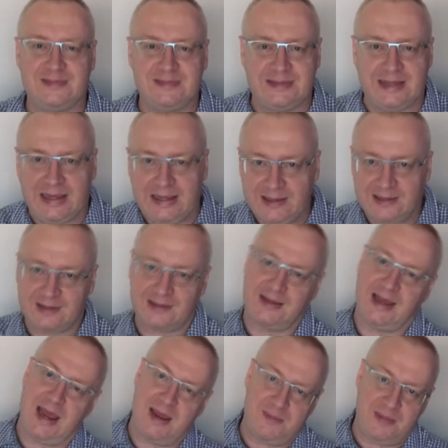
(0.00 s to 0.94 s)
geek
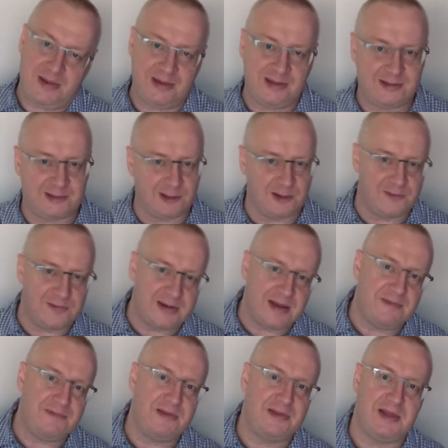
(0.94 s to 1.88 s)
gaming stuff and
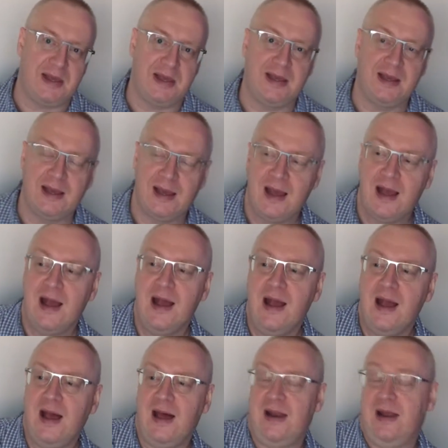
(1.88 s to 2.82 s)
everything,
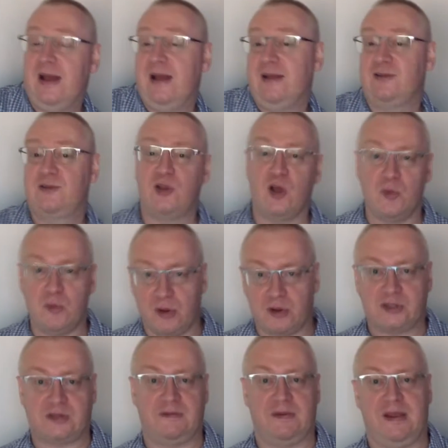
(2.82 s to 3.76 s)
and I had so
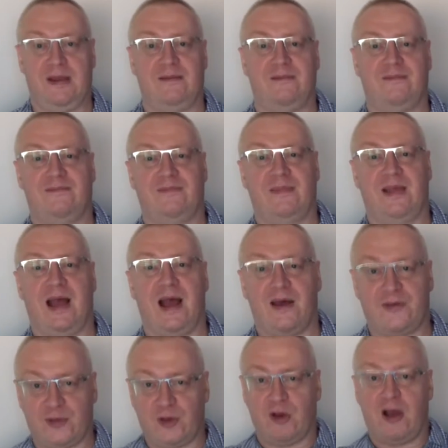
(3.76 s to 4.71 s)
much of it that
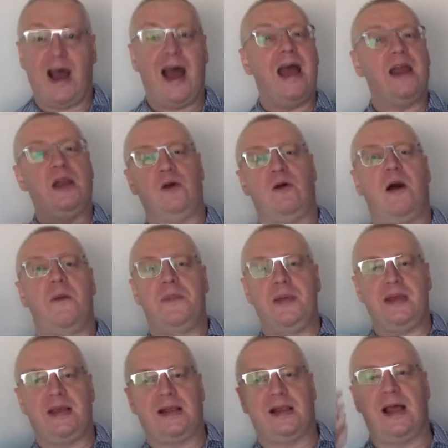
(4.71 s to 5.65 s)
I thought, I know, I'll
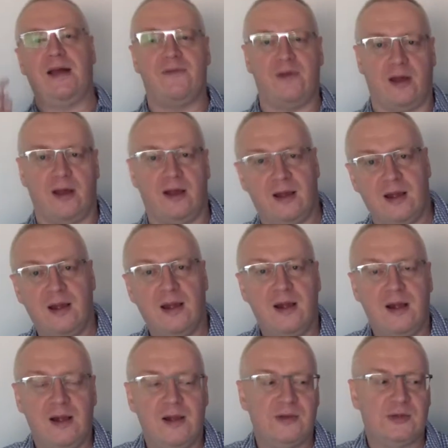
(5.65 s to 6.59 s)
be clever.
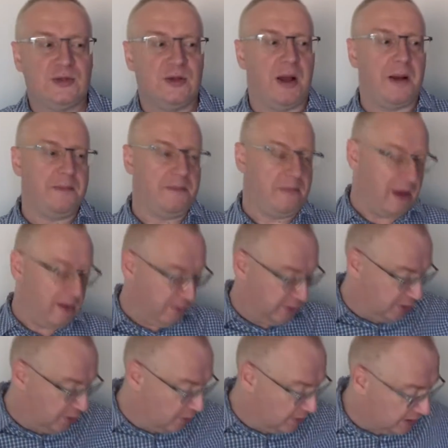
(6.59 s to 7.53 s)
So I
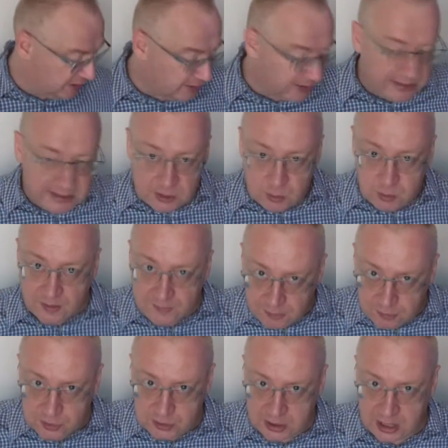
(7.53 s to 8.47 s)
was using this
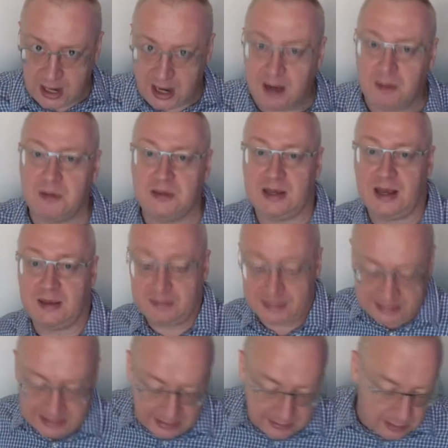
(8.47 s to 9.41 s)
swivel chair I'm
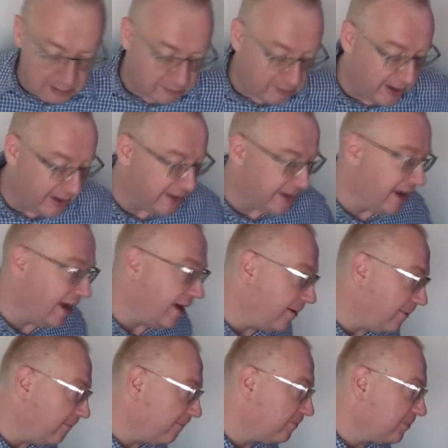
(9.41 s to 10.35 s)
sat on right
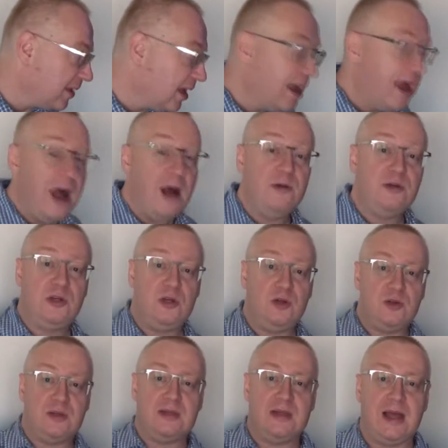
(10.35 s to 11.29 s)
now. I was
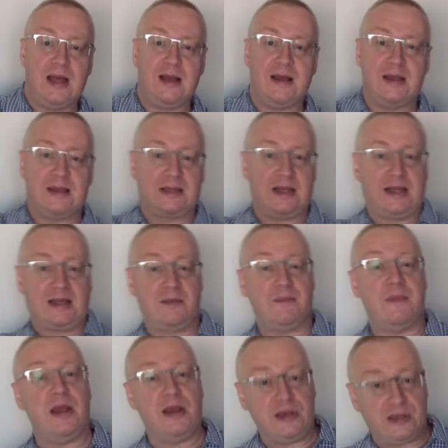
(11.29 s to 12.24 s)
using that as like a
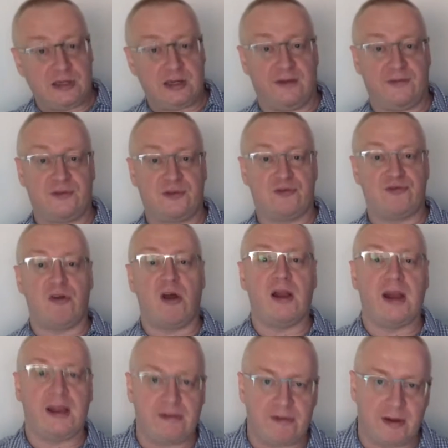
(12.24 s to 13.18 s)
makeshift
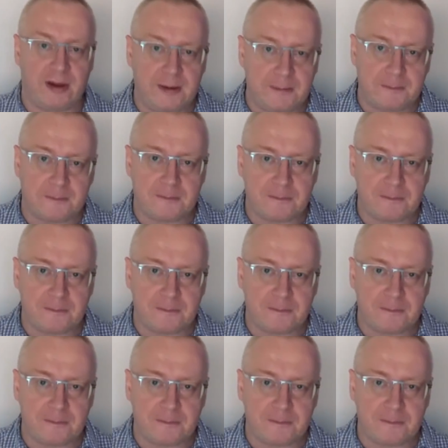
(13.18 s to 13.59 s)
trolley, right?